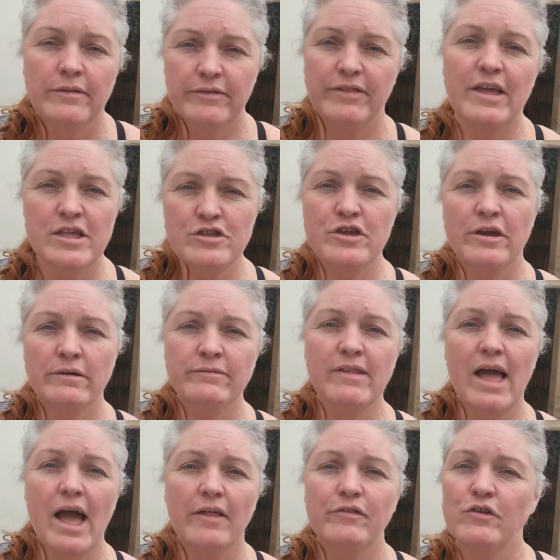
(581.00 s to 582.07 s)
They knew
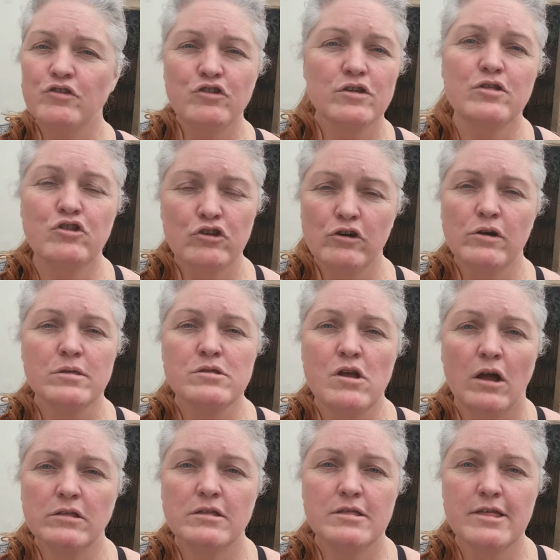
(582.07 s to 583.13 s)
that. They just chose
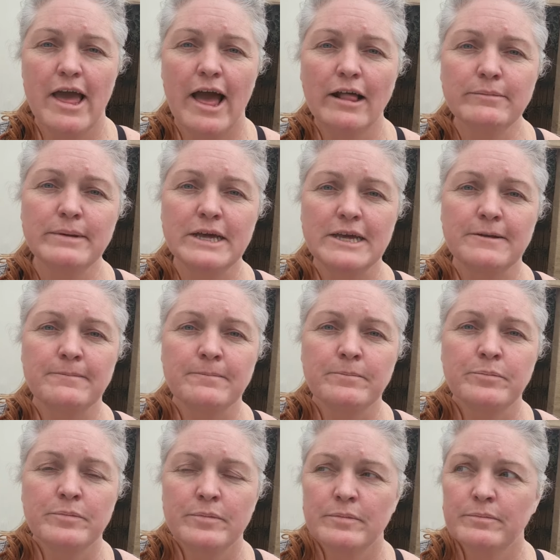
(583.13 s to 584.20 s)
not to tell me
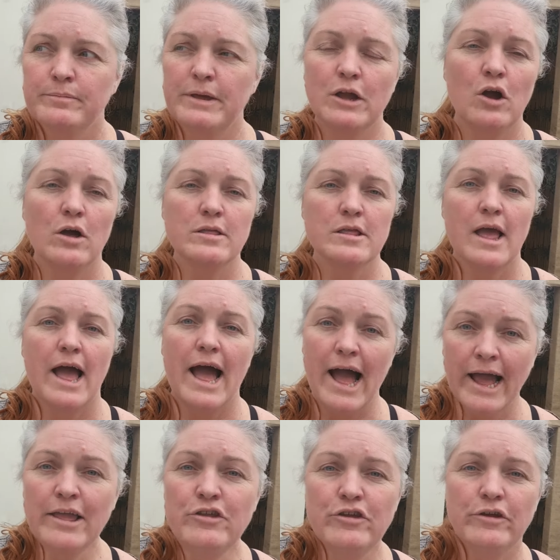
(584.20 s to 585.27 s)
because
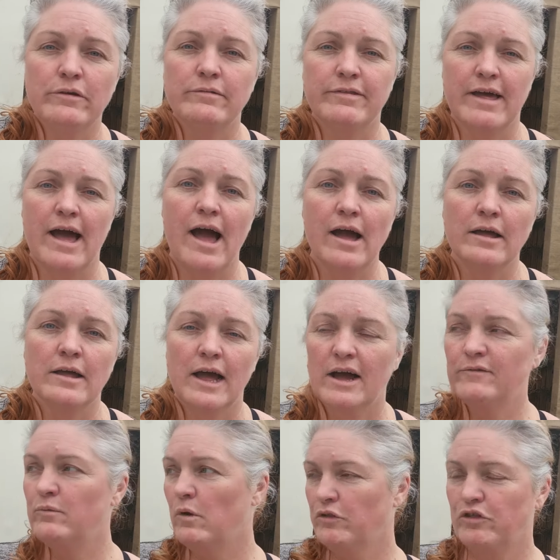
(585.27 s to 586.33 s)
I knew that.
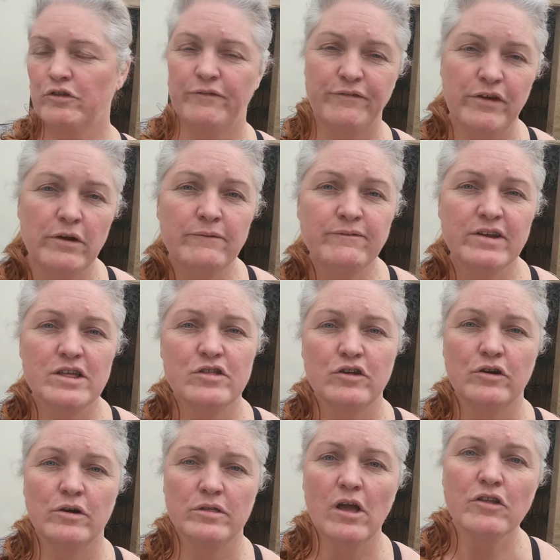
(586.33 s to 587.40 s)
I've watched a few
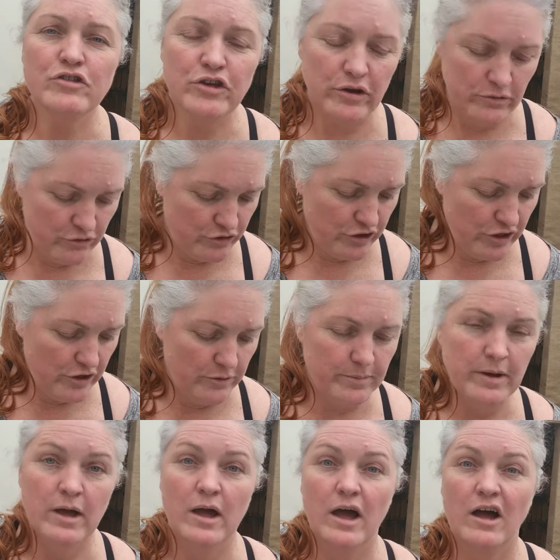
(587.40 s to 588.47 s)
videos on YouTube.
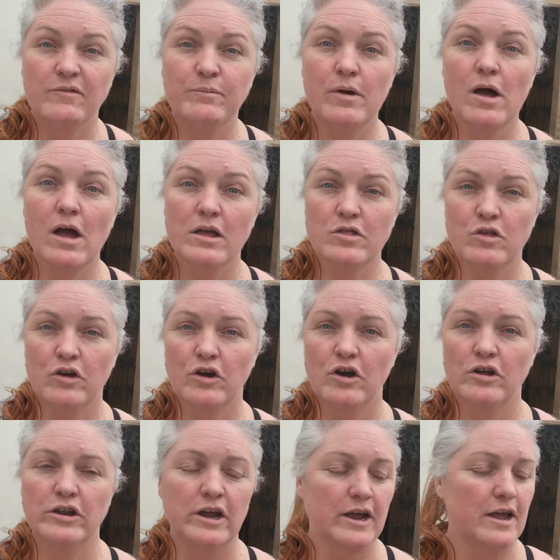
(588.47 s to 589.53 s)
I've bought a
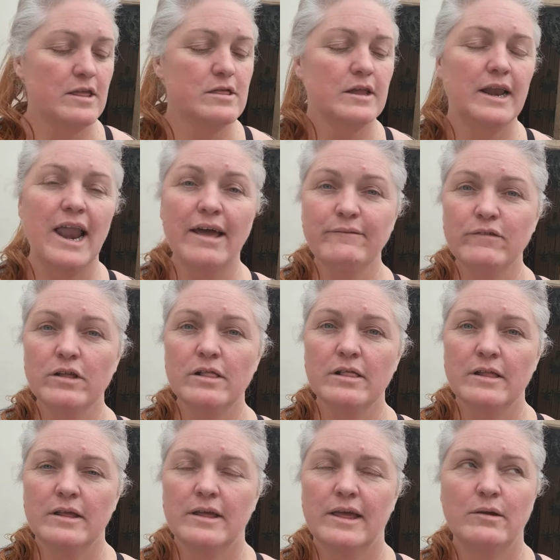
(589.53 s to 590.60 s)
toner. It's a
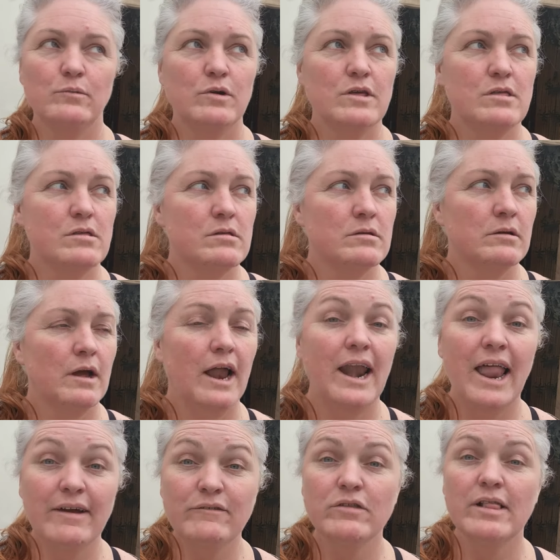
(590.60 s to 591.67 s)
level, it was a
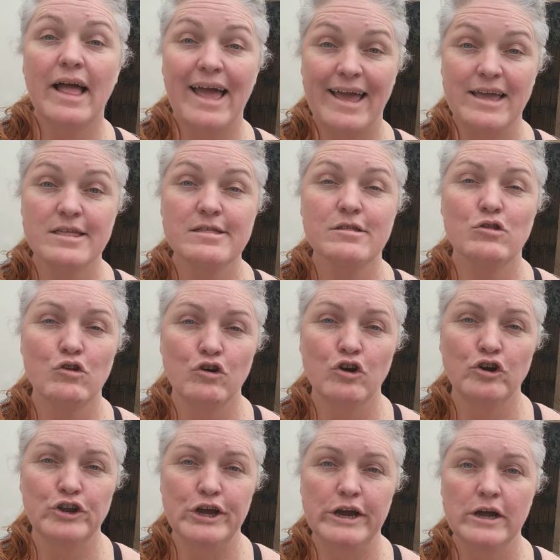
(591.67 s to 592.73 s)
level eight
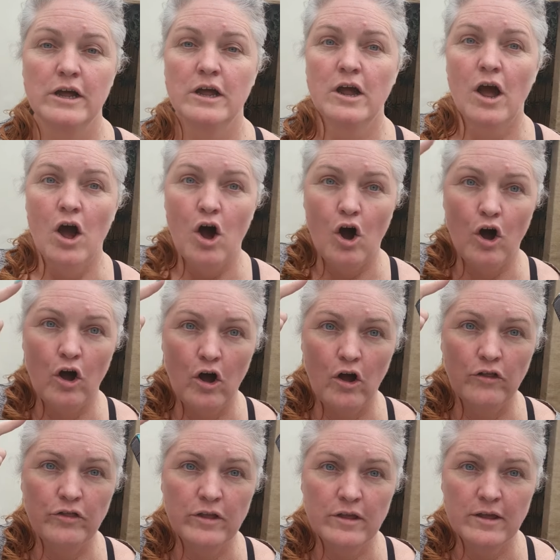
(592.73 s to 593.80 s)
toner
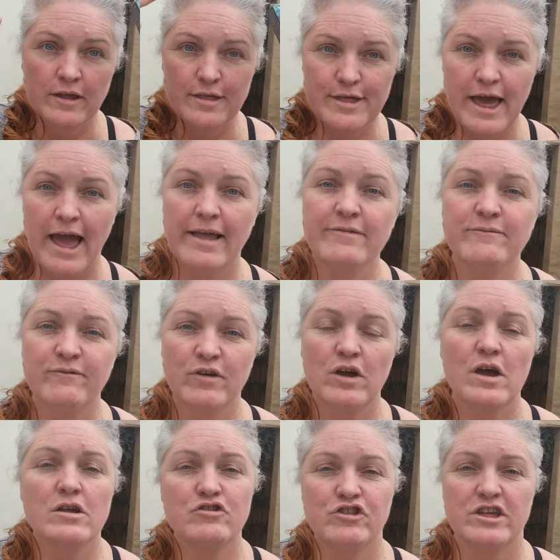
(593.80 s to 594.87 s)
on 10
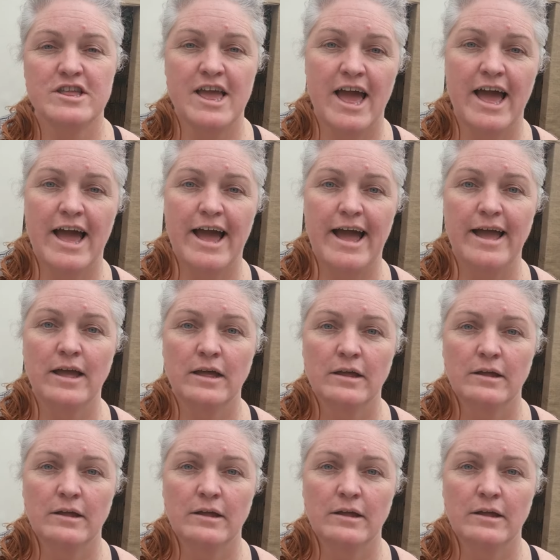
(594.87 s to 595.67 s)
virgin hair.